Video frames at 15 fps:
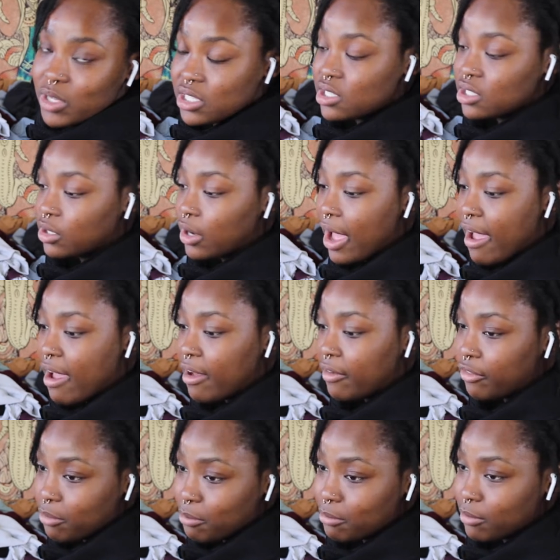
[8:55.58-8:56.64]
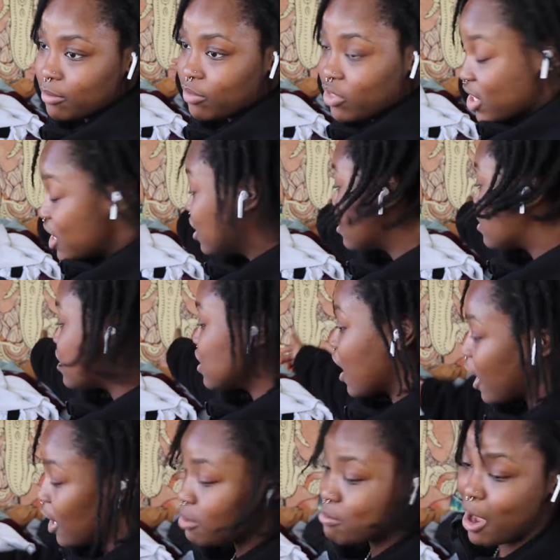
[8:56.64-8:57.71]
we still have this
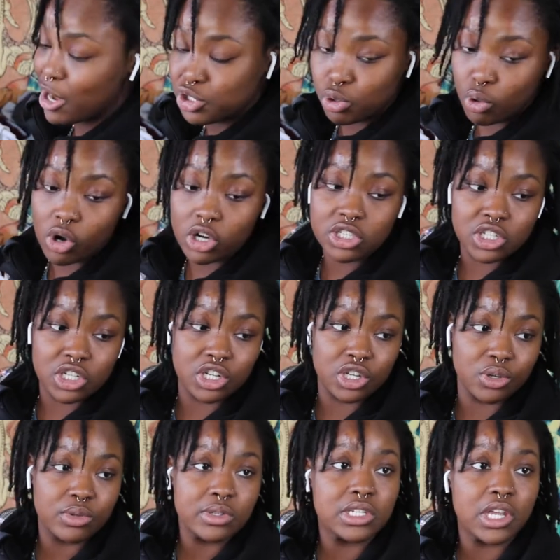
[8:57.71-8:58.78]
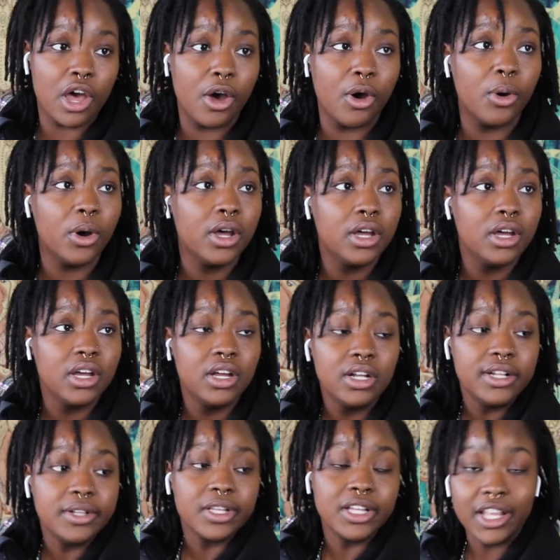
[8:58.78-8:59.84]
and my drawers to do, so
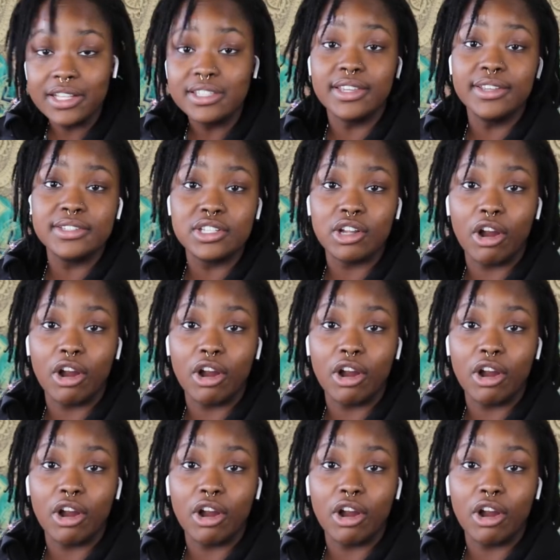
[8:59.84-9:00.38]
let's get